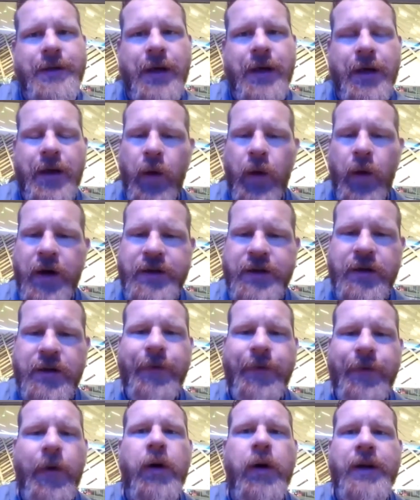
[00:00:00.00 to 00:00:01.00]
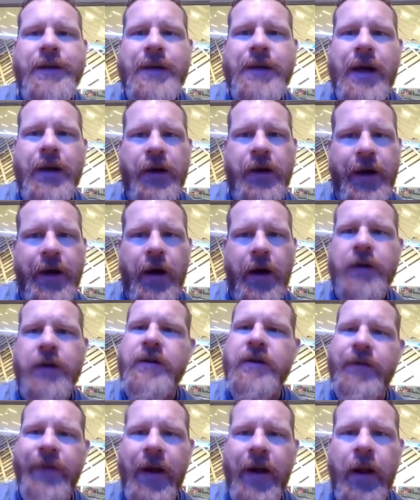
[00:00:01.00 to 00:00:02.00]
Uh, they want you to hmm. focus mm. on your character
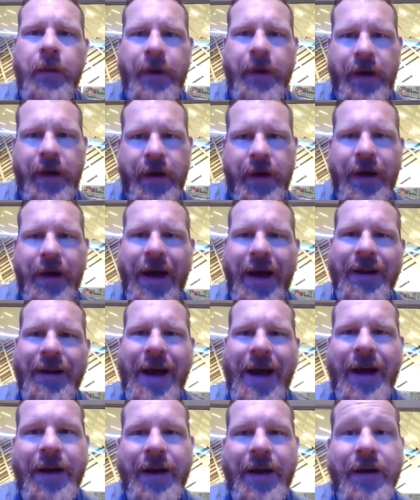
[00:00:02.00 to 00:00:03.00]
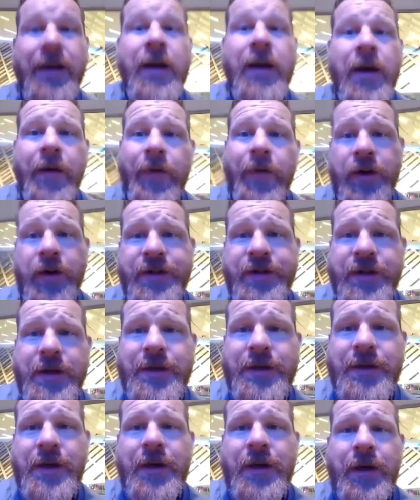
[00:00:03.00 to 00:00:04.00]
development and getting that in, versus